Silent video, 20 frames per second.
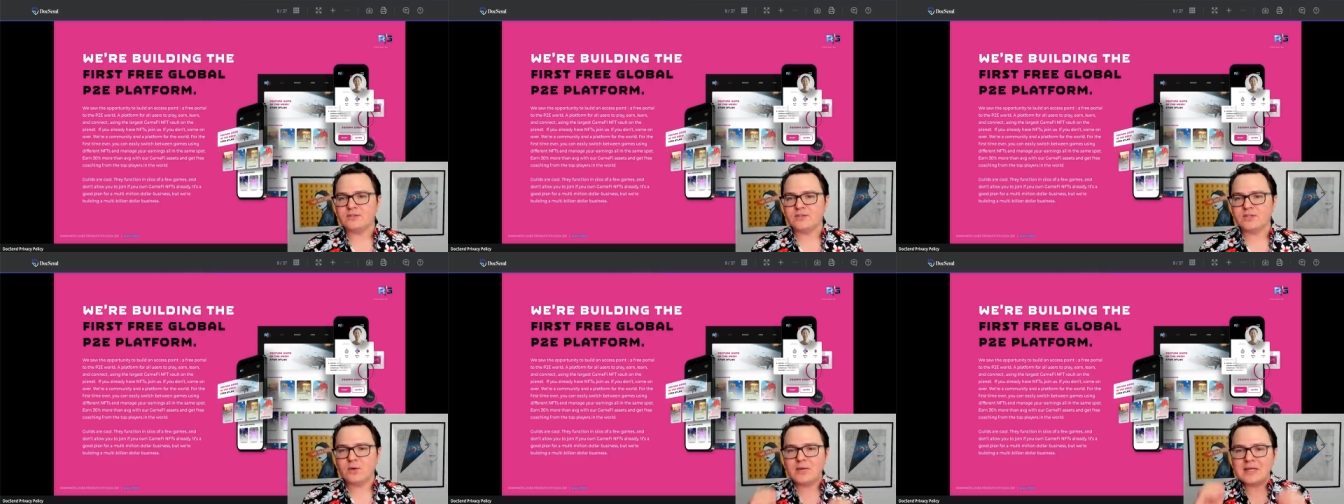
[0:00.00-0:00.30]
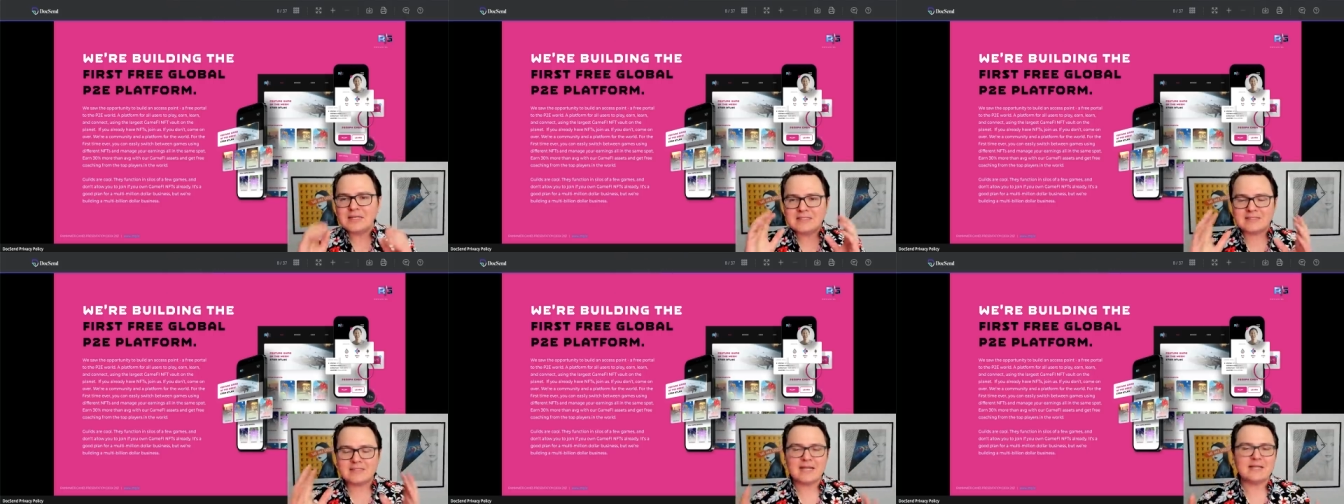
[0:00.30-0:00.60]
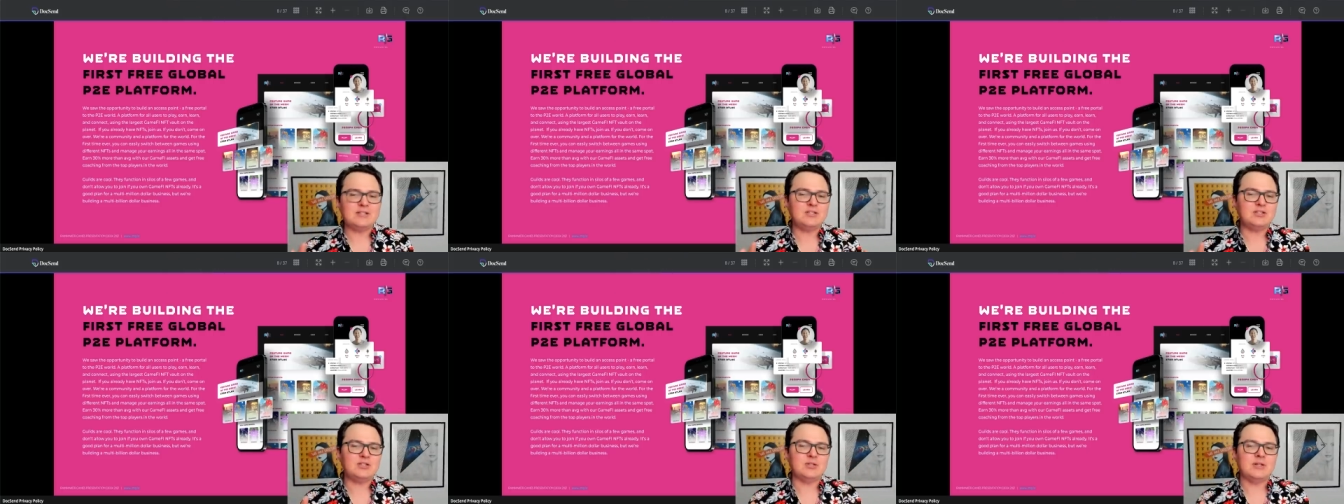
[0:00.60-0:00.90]
So
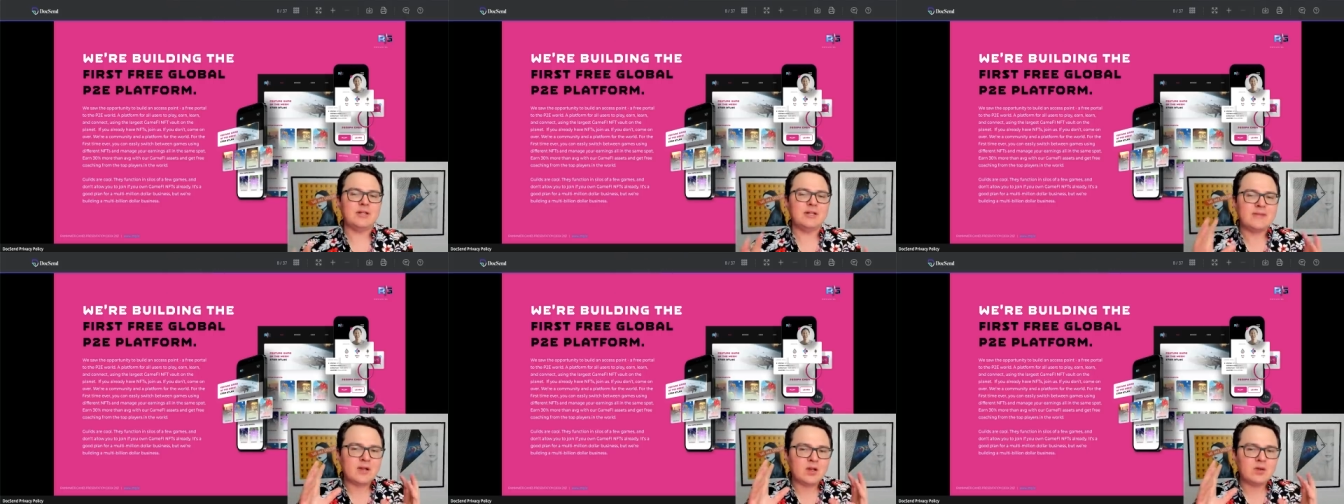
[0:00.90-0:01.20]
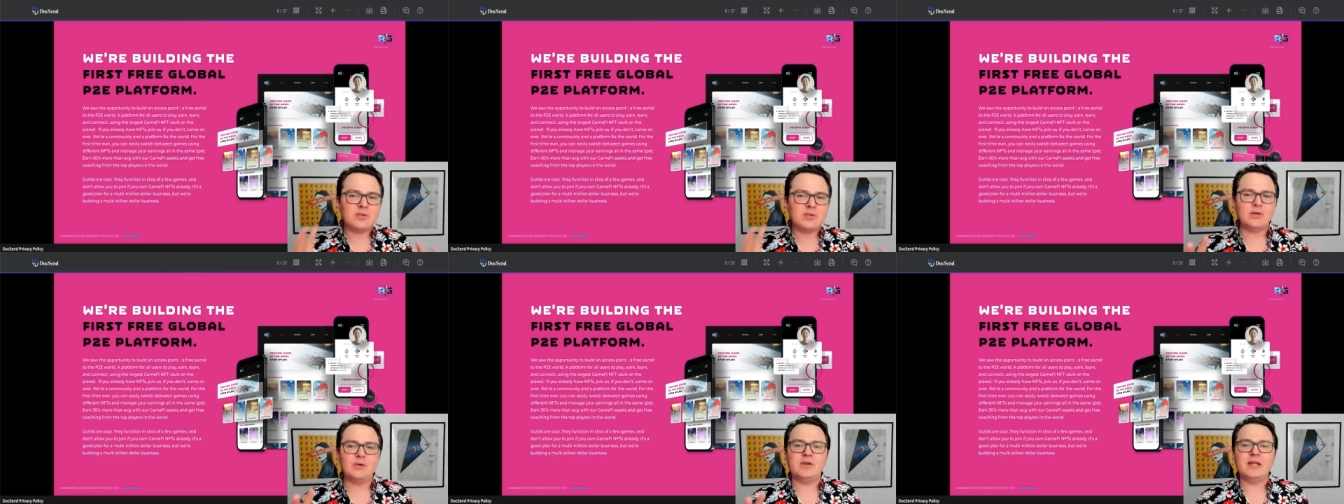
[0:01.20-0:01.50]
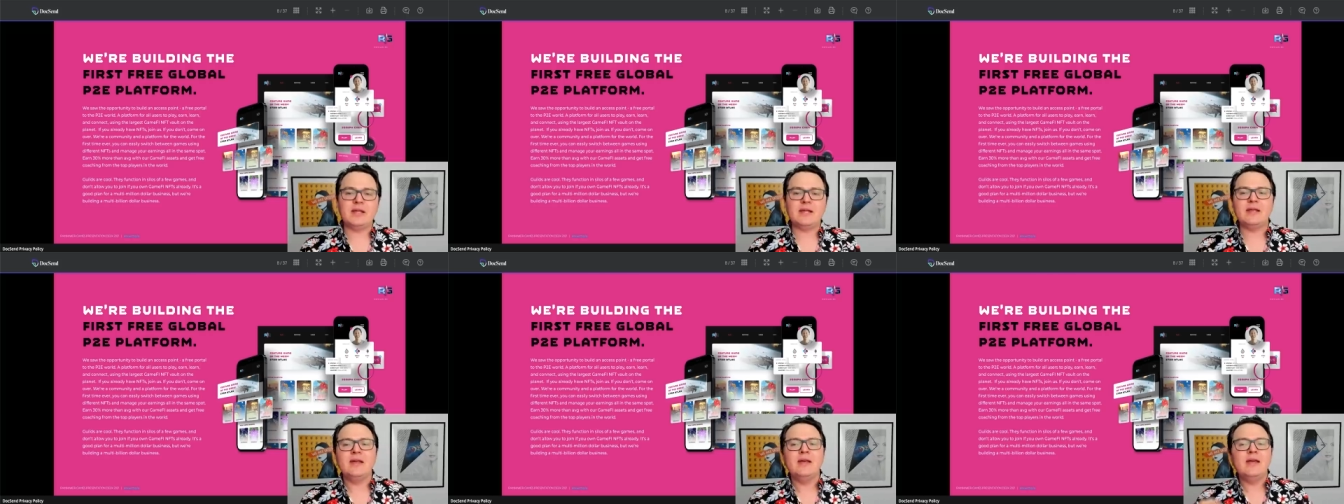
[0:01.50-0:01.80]
essentially, they're
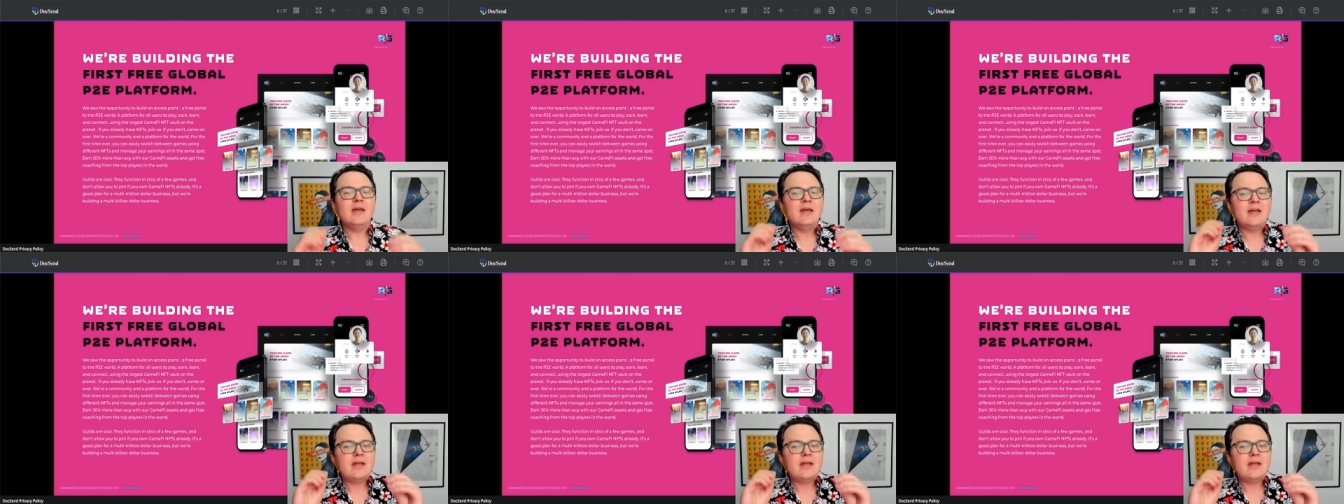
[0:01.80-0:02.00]
building